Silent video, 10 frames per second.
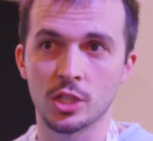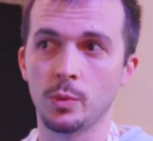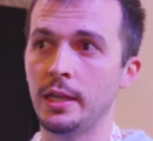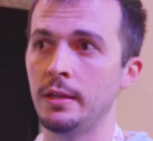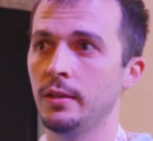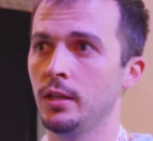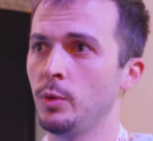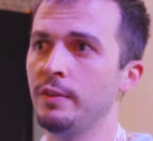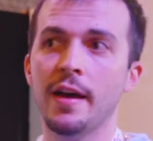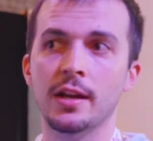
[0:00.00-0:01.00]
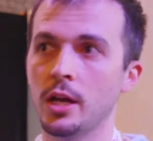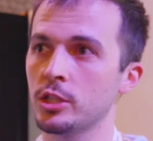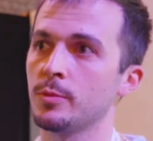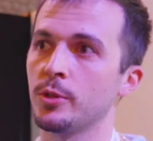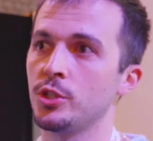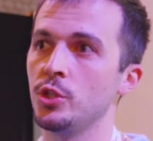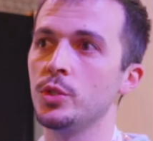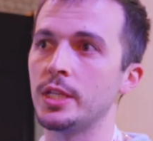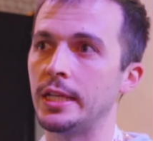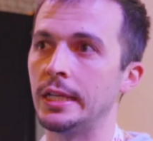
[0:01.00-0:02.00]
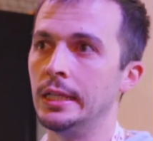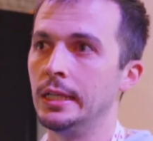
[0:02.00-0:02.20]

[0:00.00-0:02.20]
So we've had customers use it